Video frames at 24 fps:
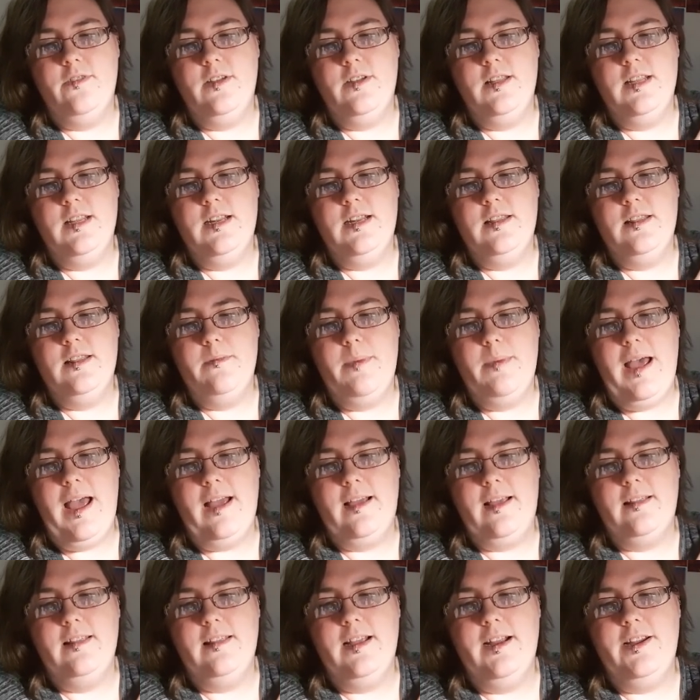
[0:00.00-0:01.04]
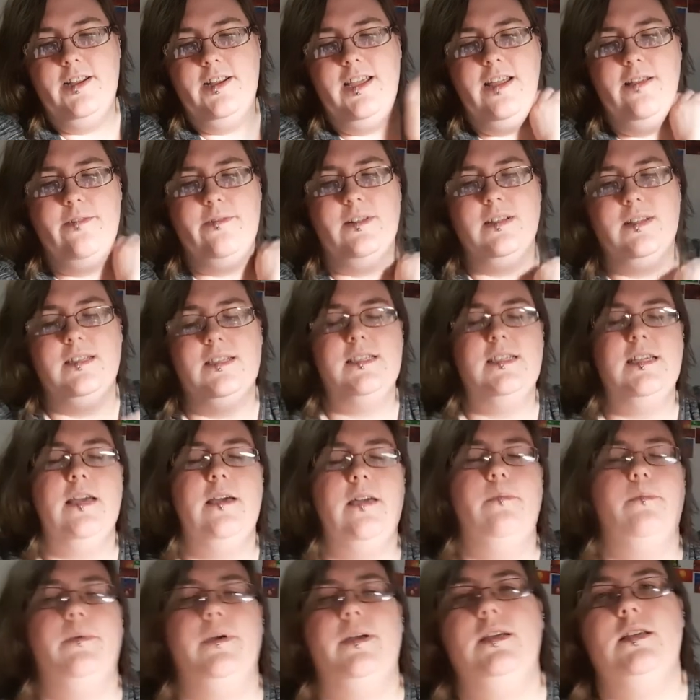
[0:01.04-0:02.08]
And then in the back there, you can't really see
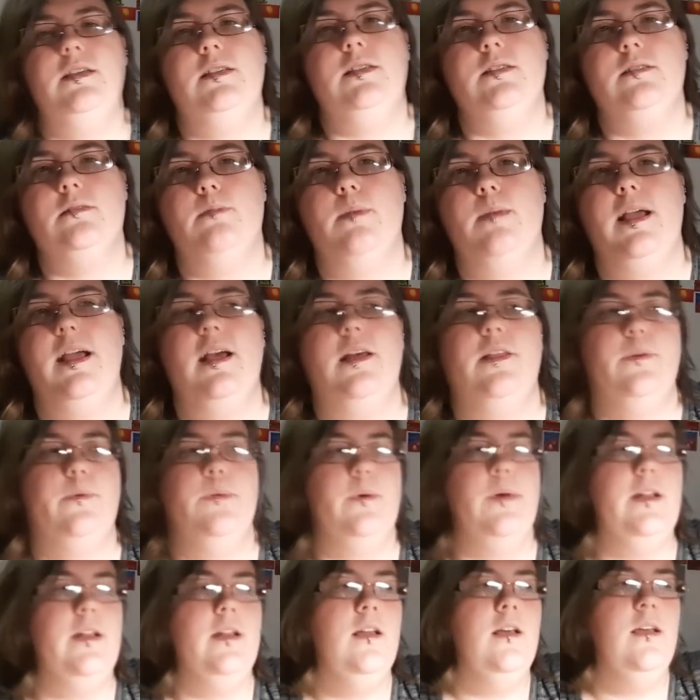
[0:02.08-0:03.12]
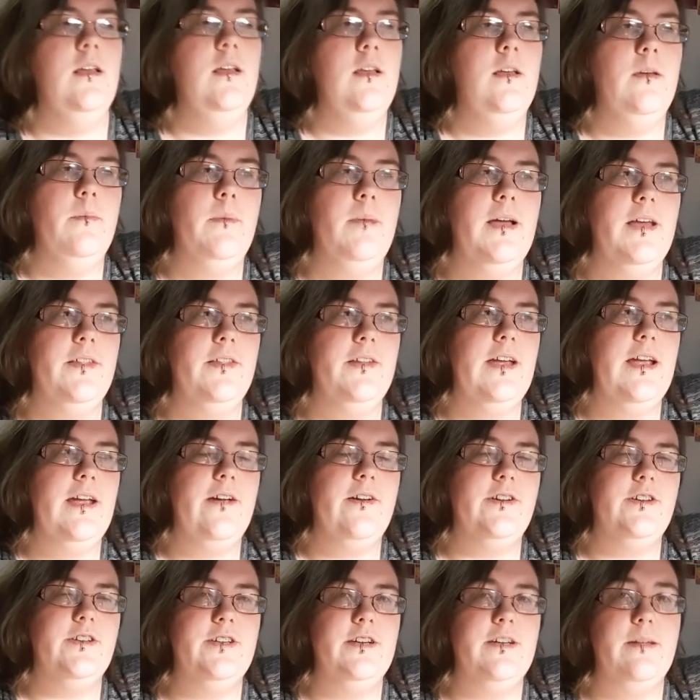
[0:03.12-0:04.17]
it, but it is my other one. My other
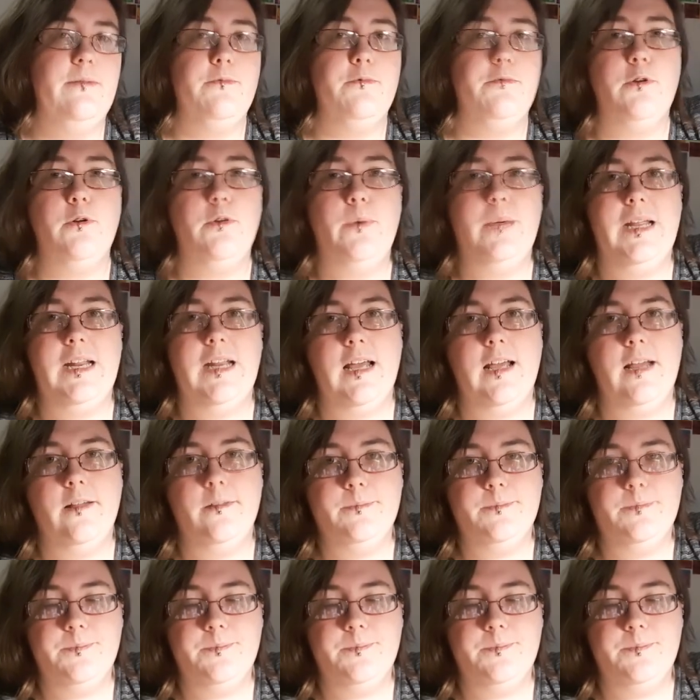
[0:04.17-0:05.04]
character named Rowena.